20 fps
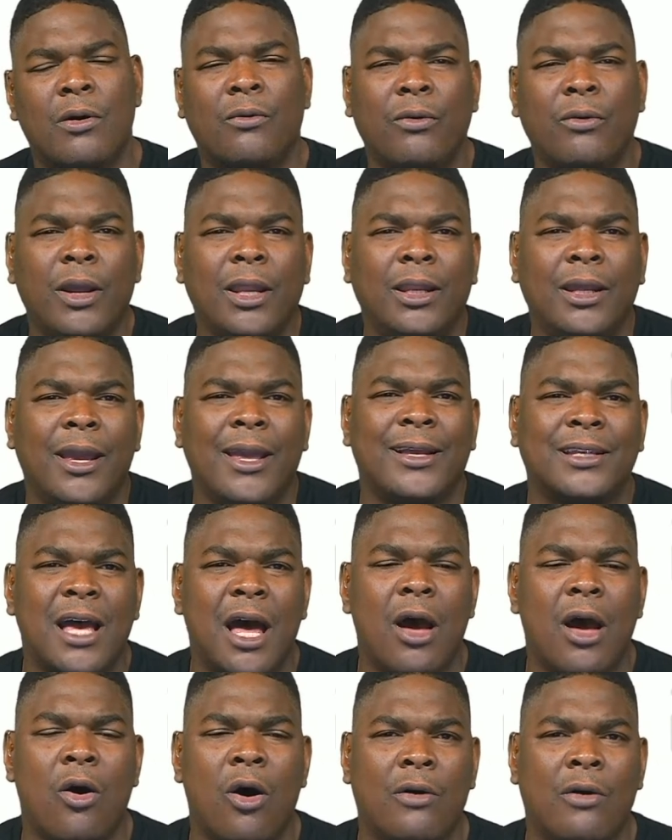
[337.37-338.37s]
Well,
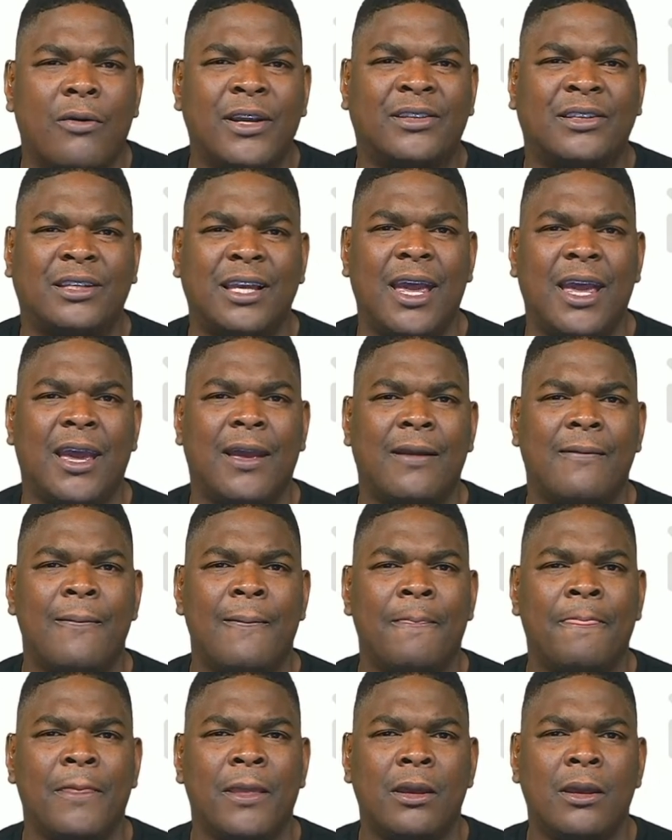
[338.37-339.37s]
really, as I always
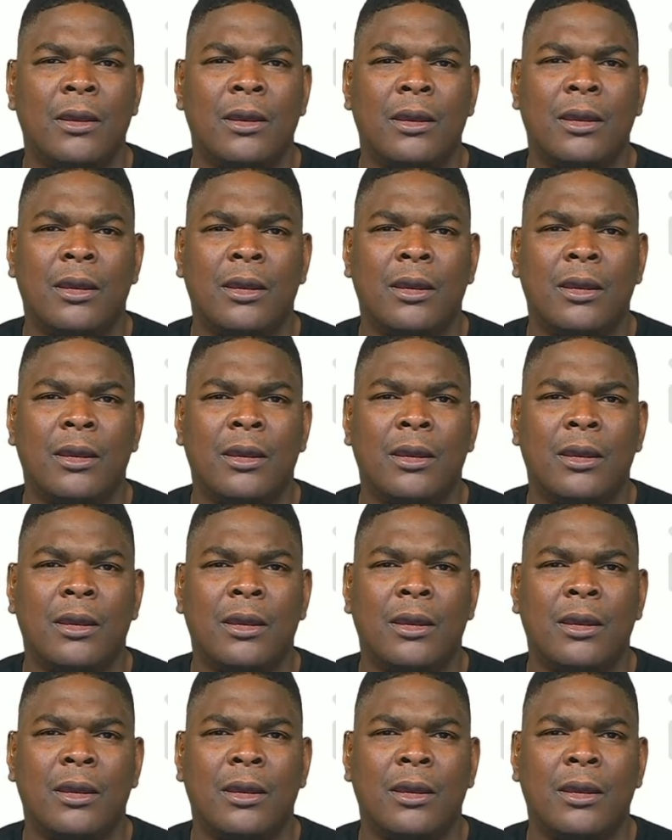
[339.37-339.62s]
said,